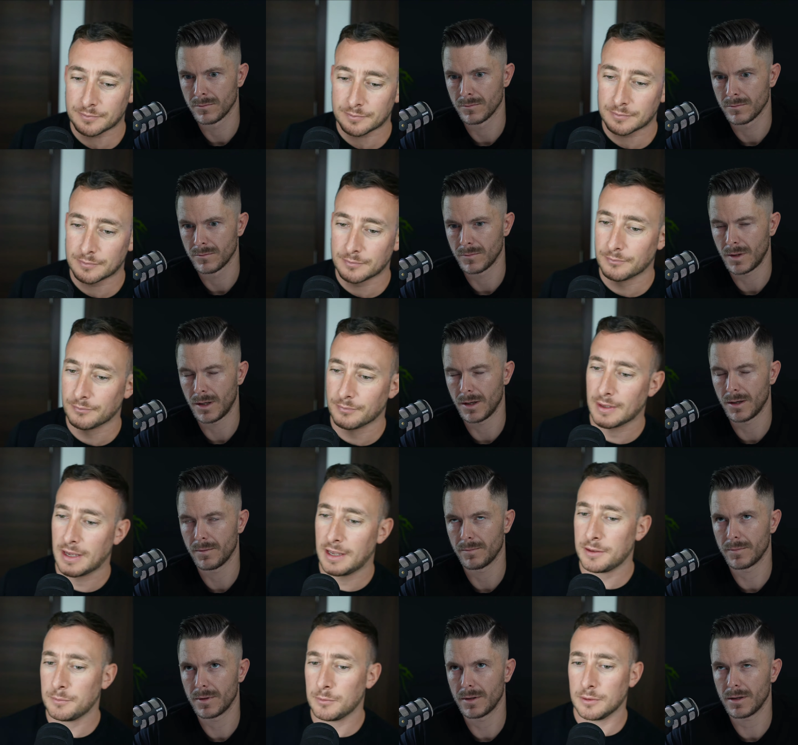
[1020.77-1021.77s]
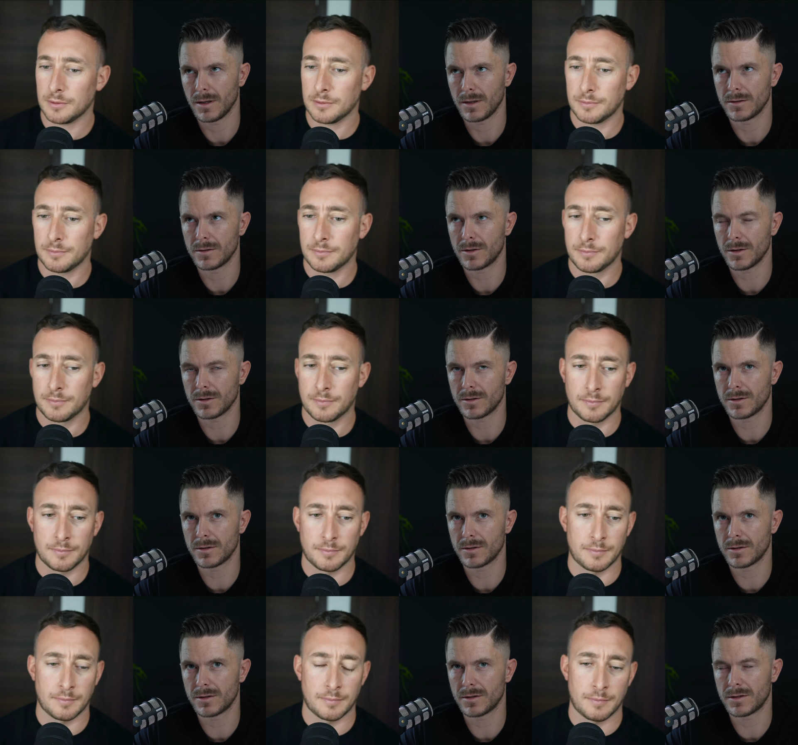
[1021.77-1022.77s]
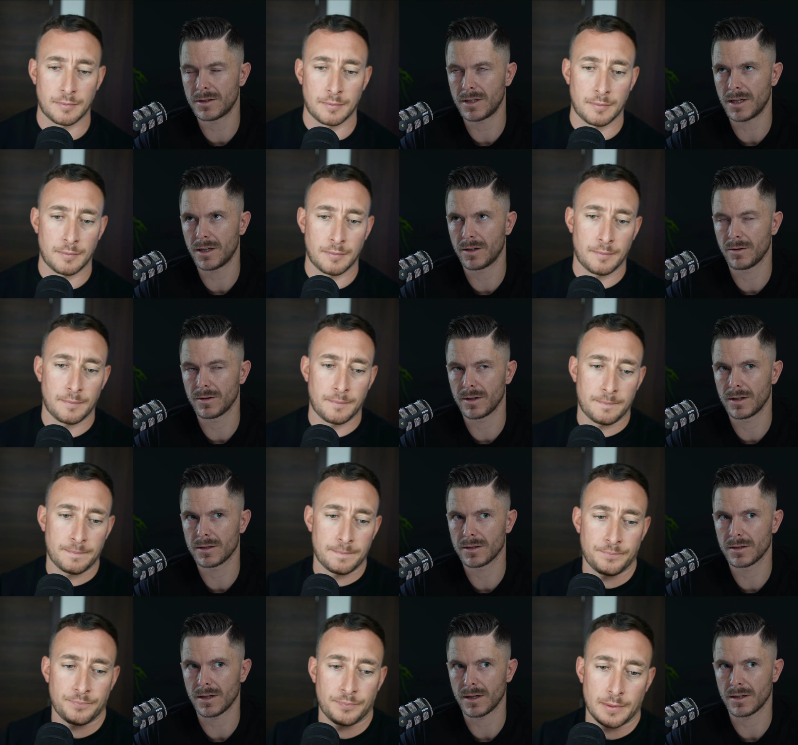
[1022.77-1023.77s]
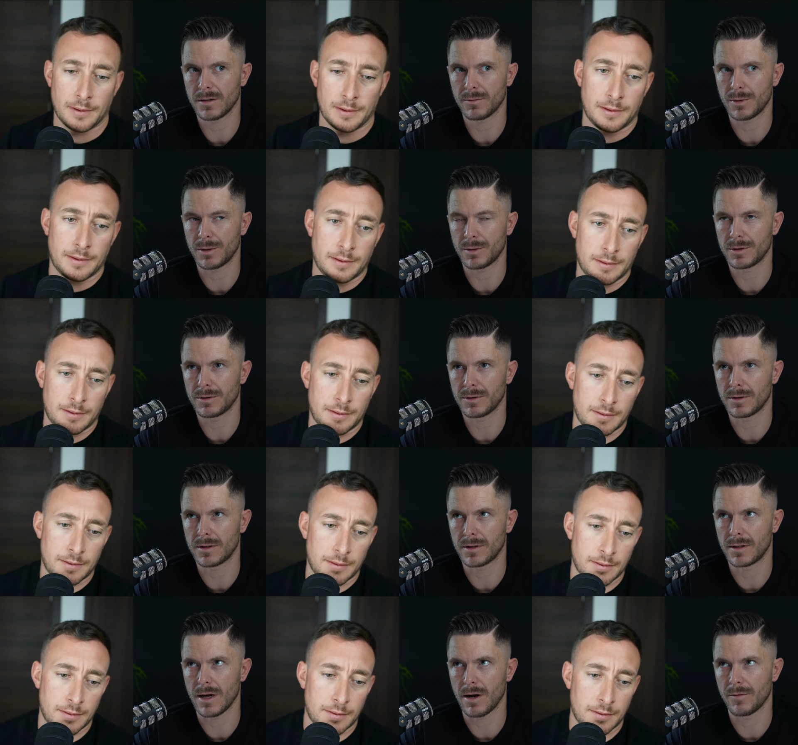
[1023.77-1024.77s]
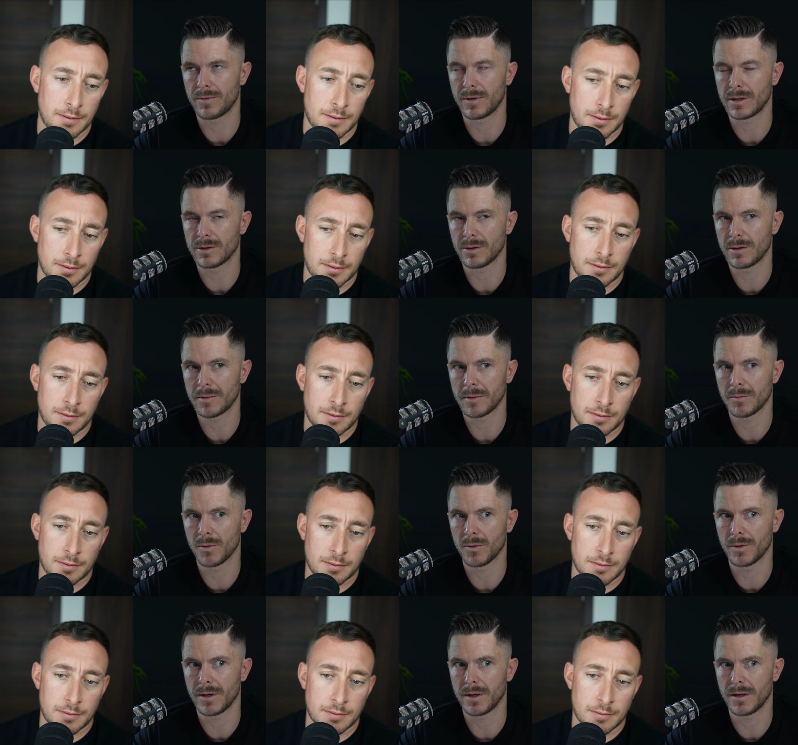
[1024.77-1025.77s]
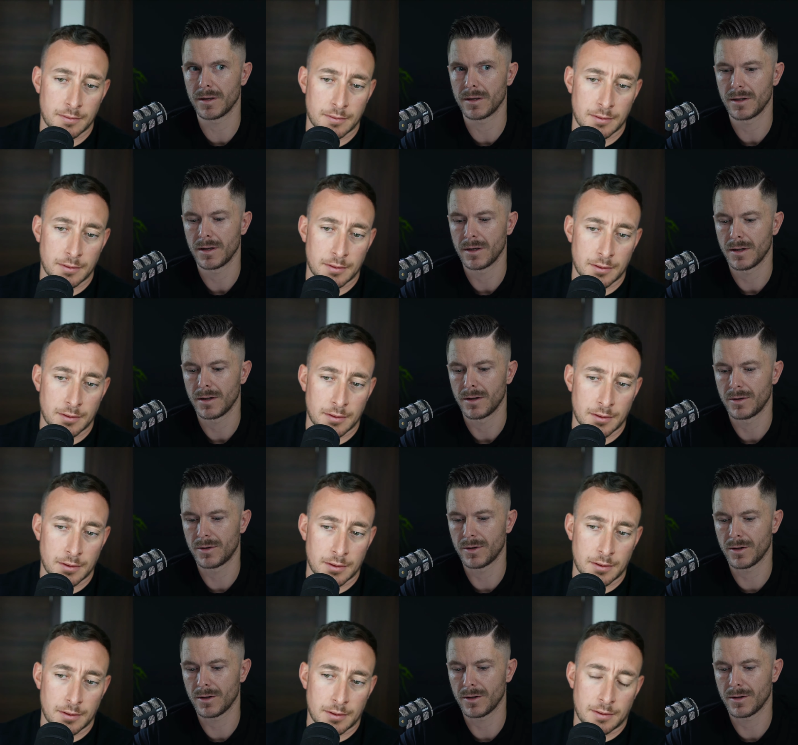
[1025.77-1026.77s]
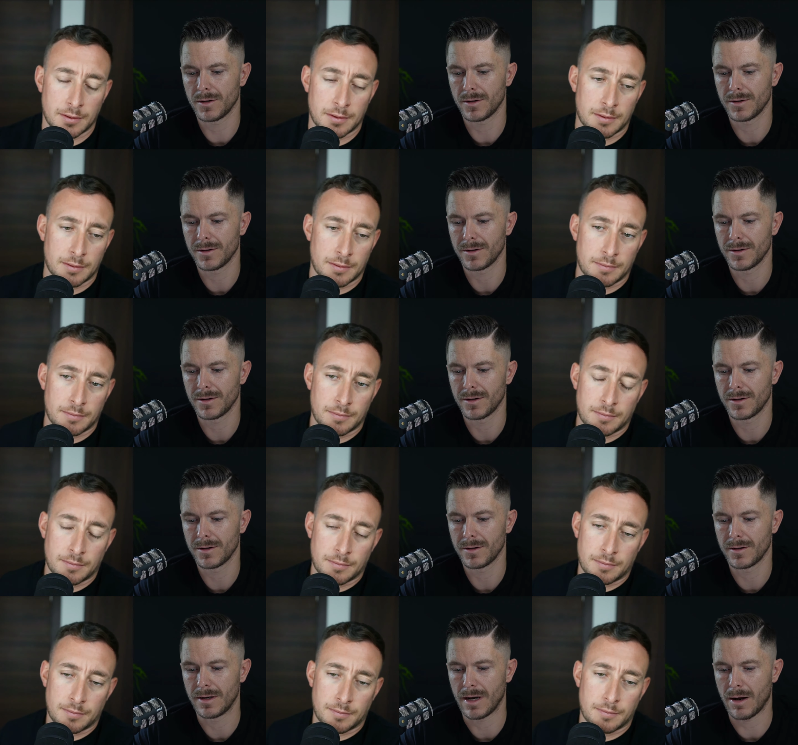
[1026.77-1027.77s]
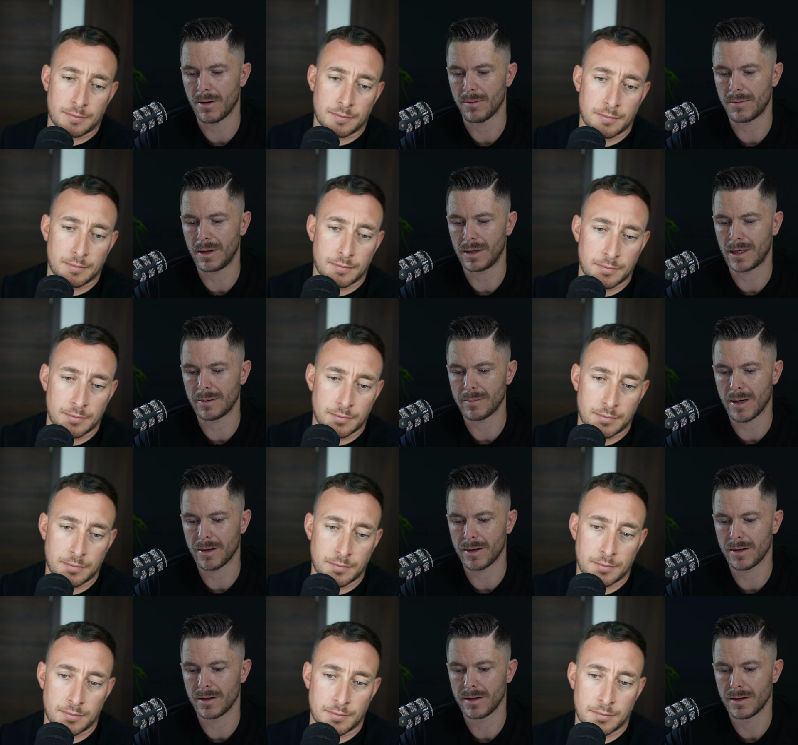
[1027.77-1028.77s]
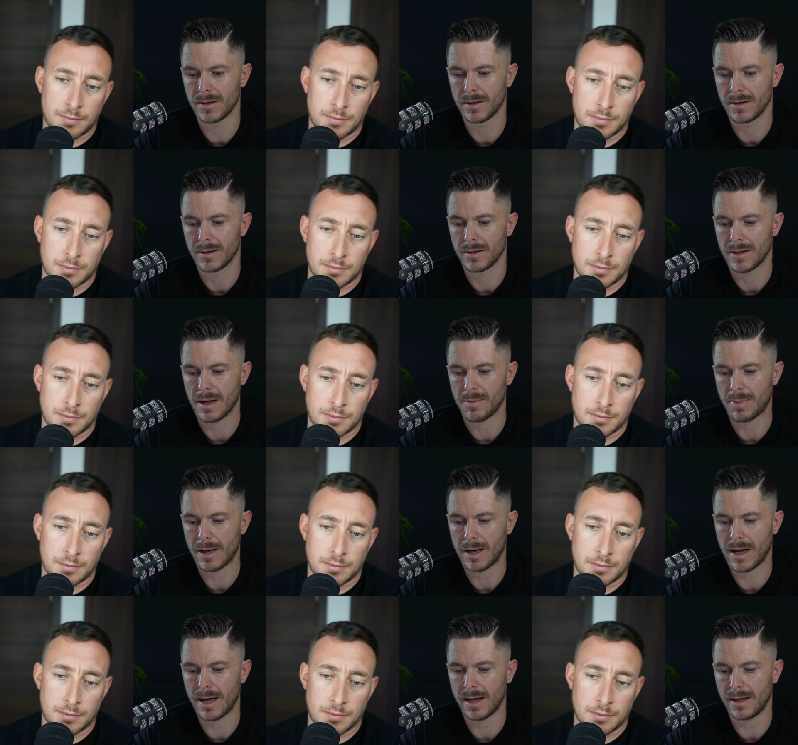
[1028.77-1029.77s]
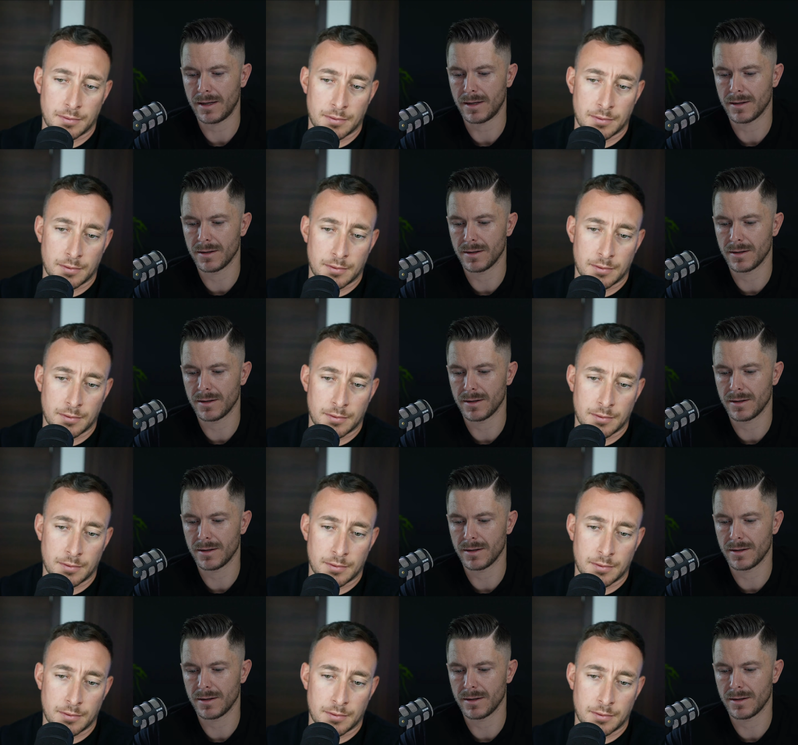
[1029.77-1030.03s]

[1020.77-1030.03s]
Speaker 1: yeah and, the, and sticking on this because i think that we can delve into a little bit more here the now i'm thinking about it they play